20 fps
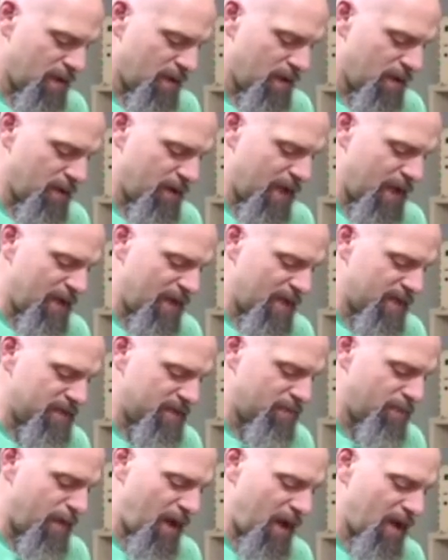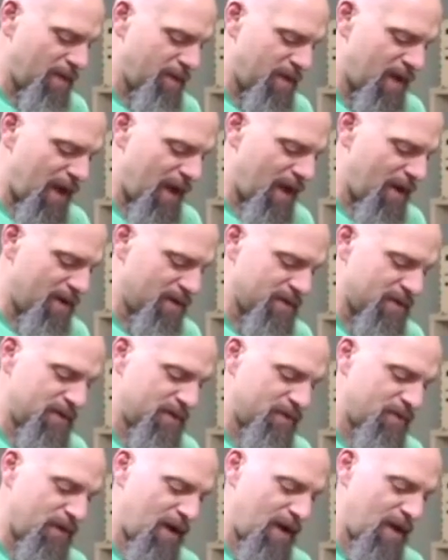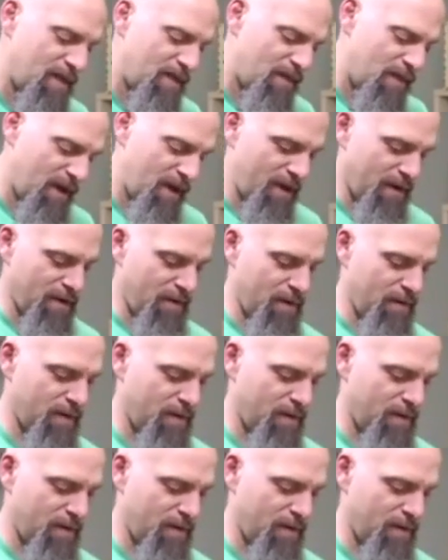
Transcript: Okay, that's bottomed out right there.